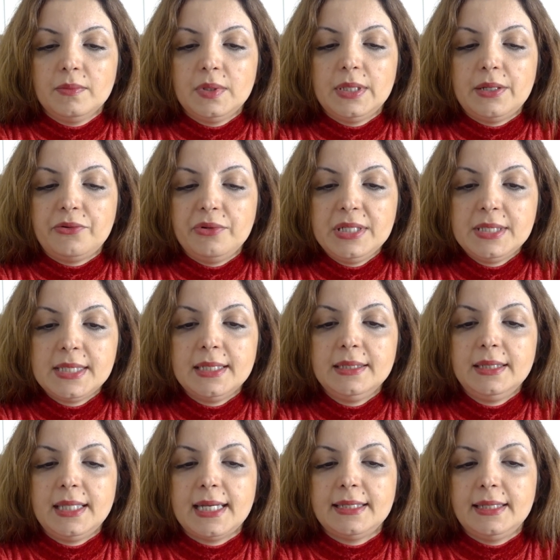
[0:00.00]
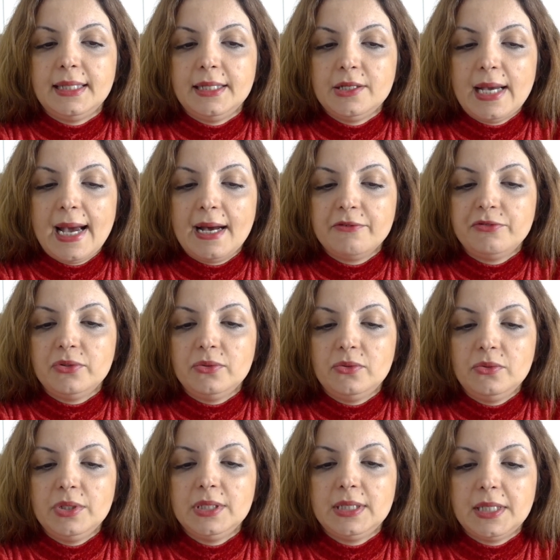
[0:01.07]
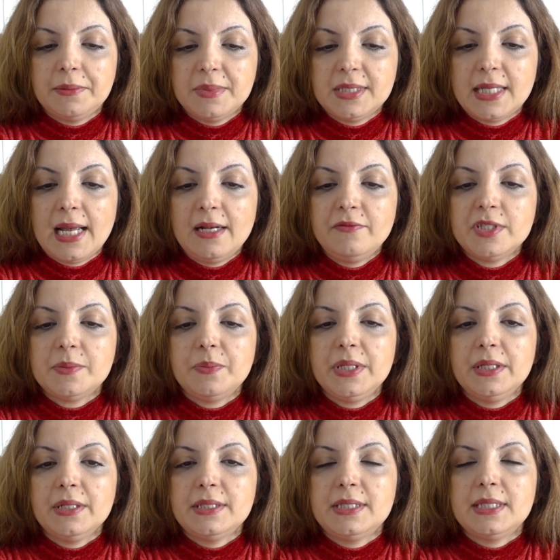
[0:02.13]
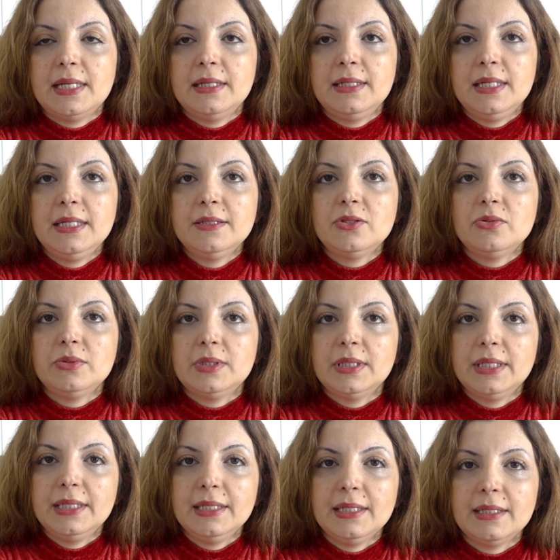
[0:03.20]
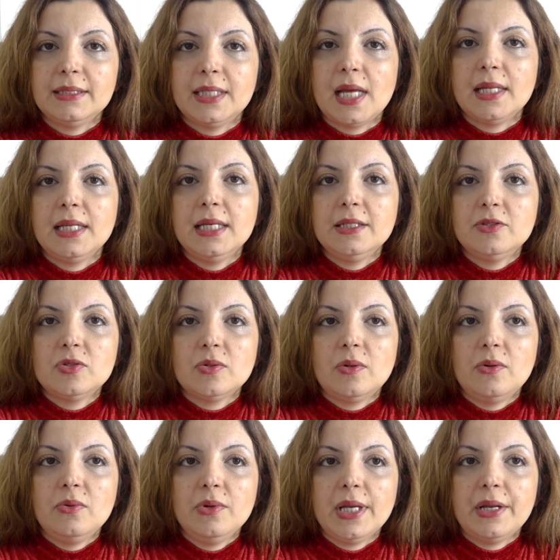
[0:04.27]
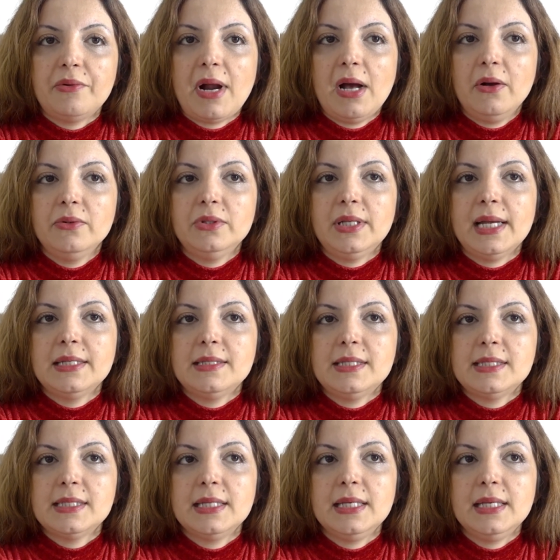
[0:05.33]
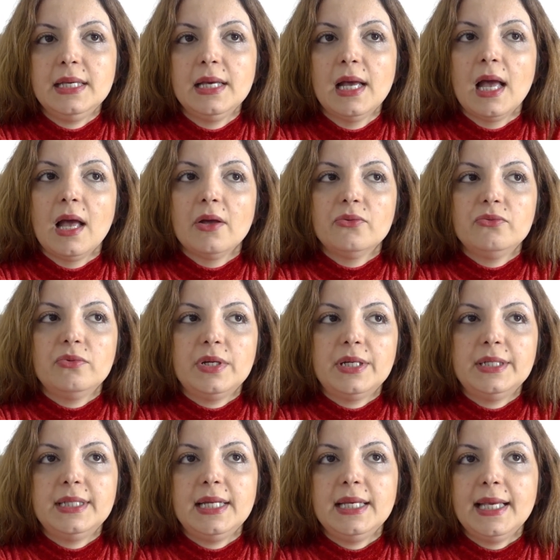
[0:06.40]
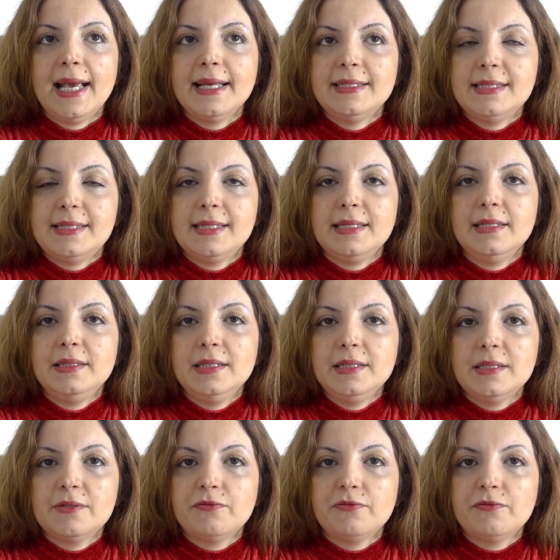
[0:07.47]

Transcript: the reason that they have to do it themselves, because they need to think, they need to look around and see where they can see these